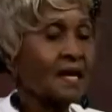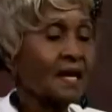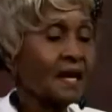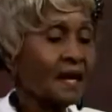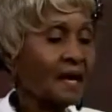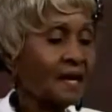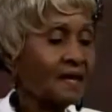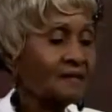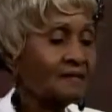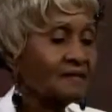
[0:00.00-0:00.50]

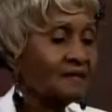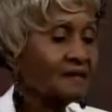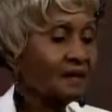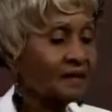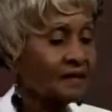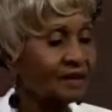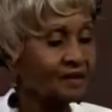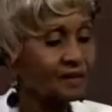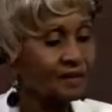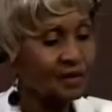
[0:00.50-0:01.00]
And
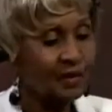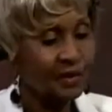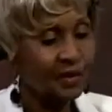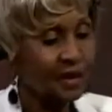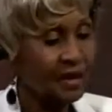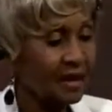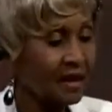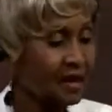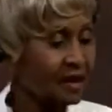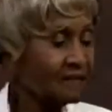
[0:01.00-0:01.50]
you
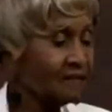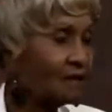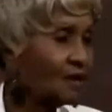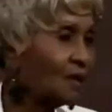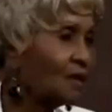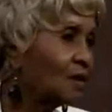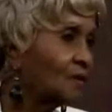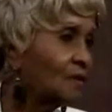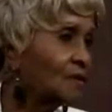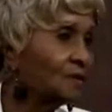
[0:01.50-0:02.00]
can have
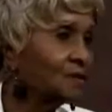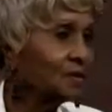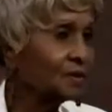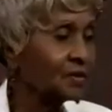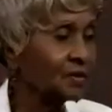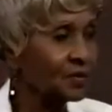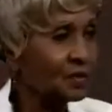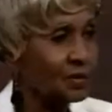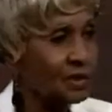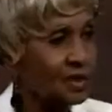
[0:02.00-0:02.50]
all the
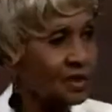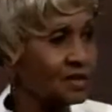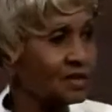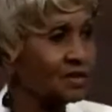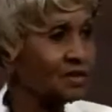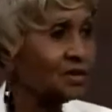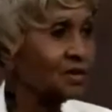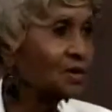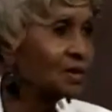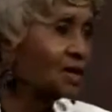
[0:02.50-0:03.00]

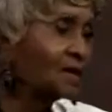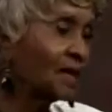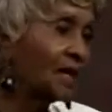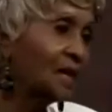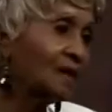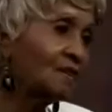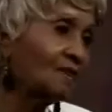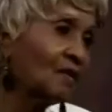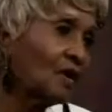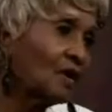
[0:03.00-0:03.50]
degrees, you can
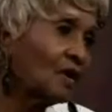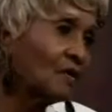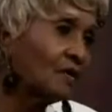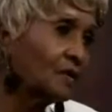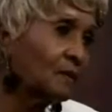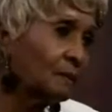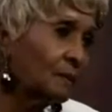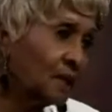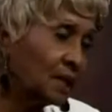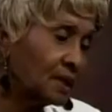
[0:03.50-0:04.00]
have all
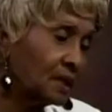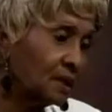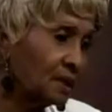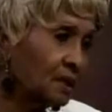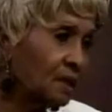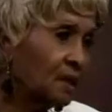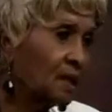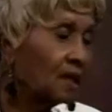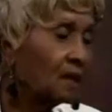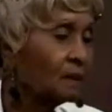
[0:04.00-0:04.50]
the
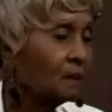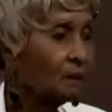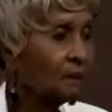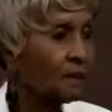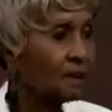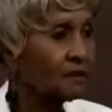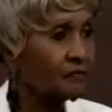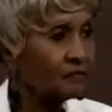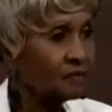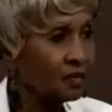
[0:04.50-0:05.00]
money, but
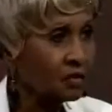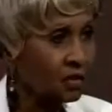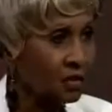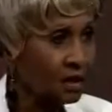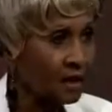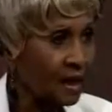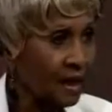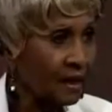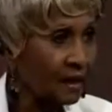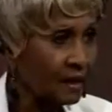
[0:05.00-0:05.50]
if you're
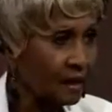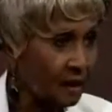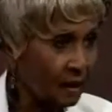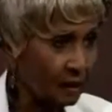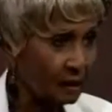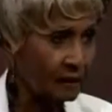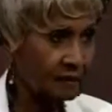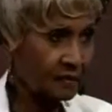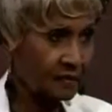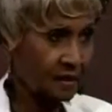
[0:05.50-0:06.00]
not
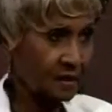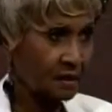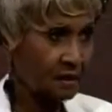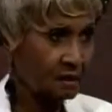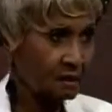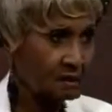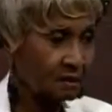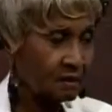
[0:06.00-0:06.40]
healthy,